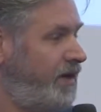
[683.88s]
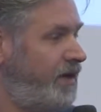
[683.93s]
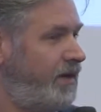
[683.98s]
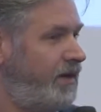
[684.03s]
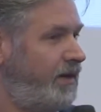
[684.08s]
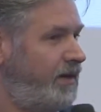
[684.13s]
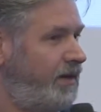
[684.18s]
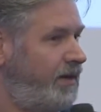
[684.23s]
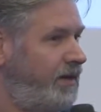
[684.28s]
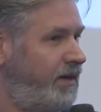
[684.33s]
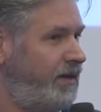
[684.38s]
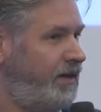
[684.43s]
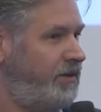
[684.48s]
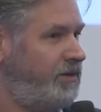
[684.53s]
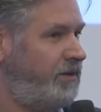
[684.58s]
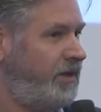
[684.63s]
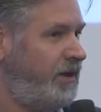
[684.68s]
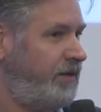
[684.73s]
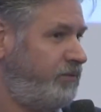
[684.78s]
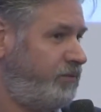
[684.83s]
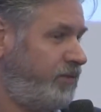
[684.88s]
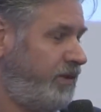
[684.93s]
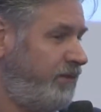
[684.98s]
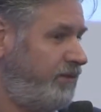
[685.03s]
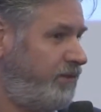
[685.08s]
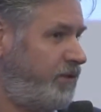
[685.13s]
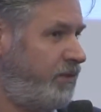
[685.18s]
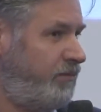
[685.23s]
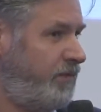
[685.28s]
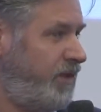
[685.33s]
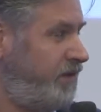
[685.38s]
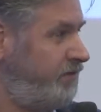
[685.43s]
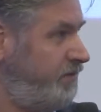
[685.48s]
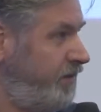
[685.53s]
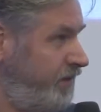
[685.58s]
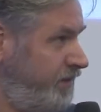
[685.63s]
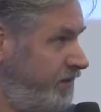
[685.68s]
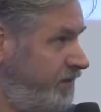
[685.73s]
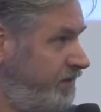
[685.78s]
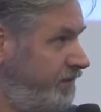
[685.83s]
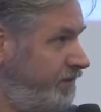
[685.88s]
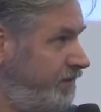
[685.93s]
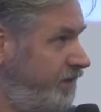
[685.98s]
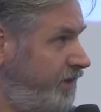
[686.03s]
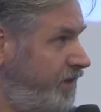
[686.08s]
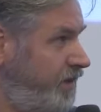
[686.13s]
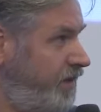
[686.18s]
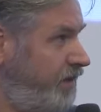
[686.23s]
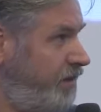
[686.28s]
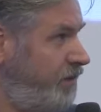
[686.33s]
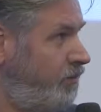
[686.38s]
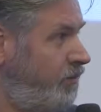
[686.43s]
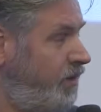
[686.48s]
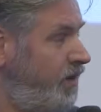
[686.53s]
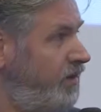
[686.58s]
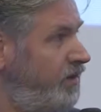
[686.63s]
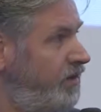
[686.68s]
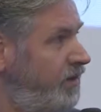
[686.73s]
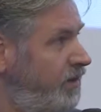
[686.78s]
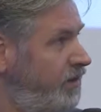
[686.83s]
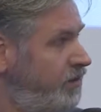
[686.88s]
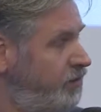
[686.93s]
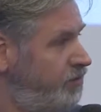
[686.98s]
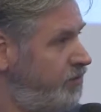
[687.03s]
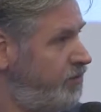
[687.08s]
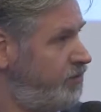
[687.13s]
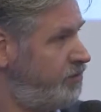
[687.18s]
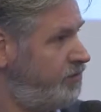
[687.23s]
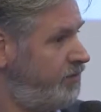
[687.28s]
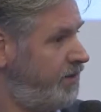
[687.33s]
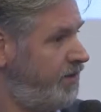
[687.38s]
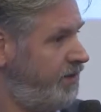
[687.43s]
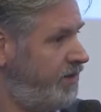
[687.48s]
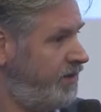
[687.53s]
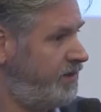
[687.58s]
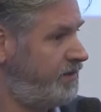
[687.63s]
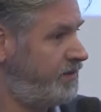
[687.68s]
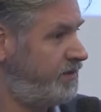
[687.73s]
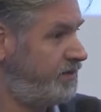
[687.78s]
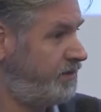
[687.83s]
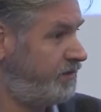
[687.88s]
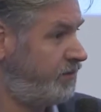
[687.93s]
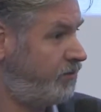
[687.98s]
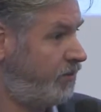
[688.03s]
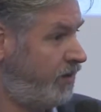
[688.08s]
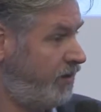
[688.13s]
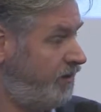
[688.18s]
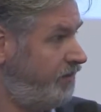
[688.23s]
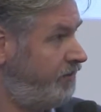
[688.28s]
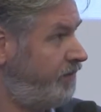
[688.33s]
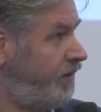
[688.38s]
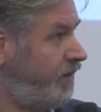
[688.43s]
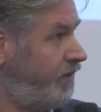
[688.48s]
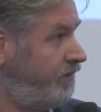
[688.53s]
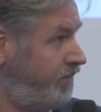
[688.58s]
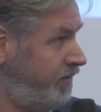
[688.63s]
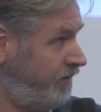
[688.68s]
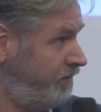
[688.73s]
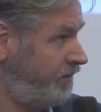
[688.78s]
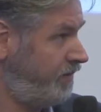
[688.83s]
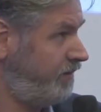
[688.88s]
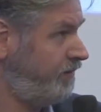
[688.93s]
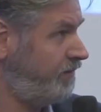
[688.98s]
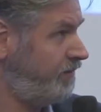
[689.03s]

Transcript: You have to have commitment. When the industry needs qualified people,